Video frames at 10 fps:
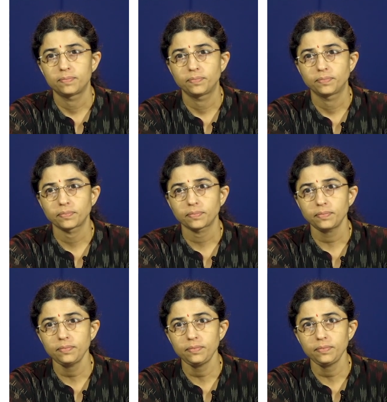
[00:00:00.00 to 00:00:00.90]

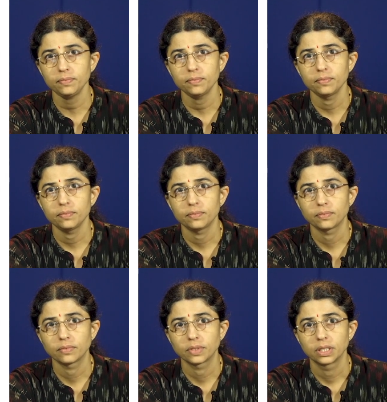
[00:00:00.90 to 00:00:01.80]

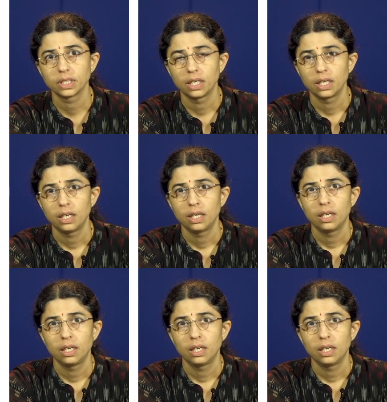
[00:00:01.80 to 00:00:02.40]
Nobody speaks.